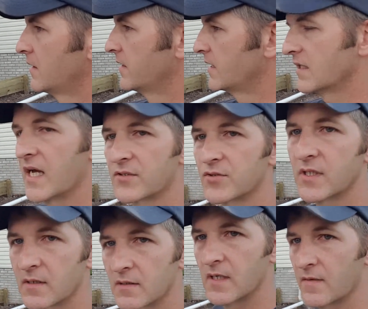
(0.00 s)
the electric.
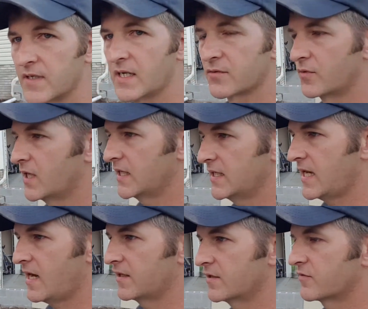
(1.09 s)
I've got to run it
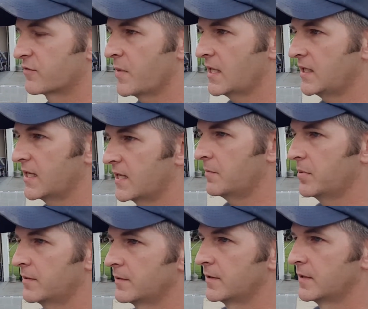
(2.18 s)
out here for my lamp.
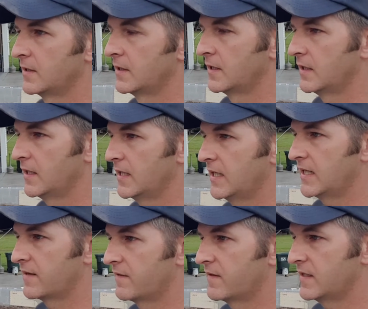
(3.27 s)

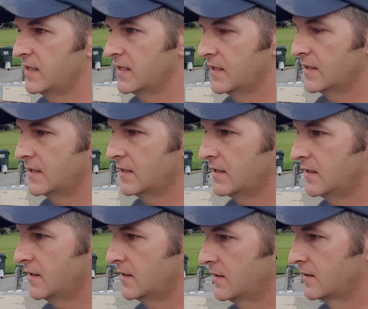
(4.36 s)
And then
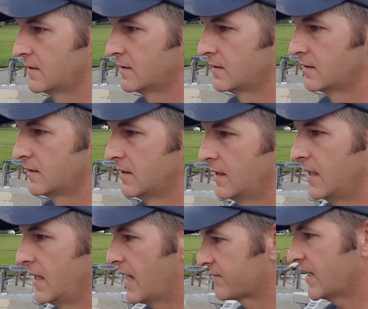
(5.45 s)

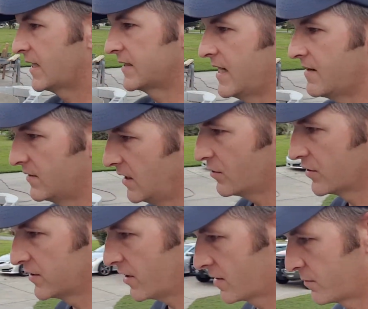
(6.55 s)
I've got to have a load of
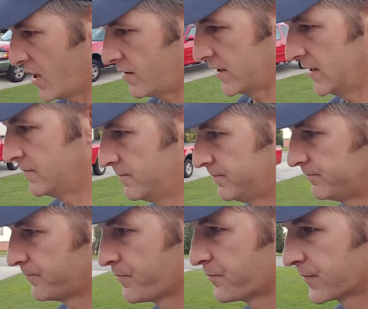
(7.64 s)
dirt brought in,
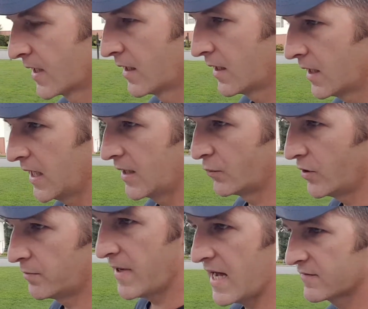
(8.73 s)
and we'll
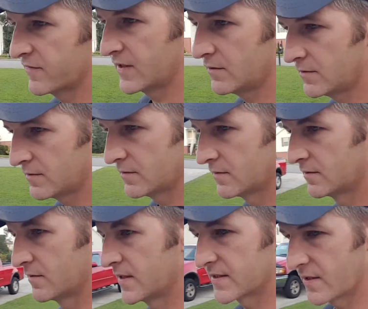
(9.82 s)
backfill
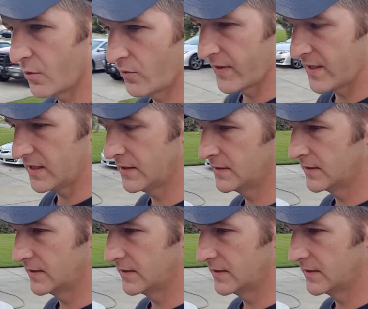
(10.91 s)
this whole thing.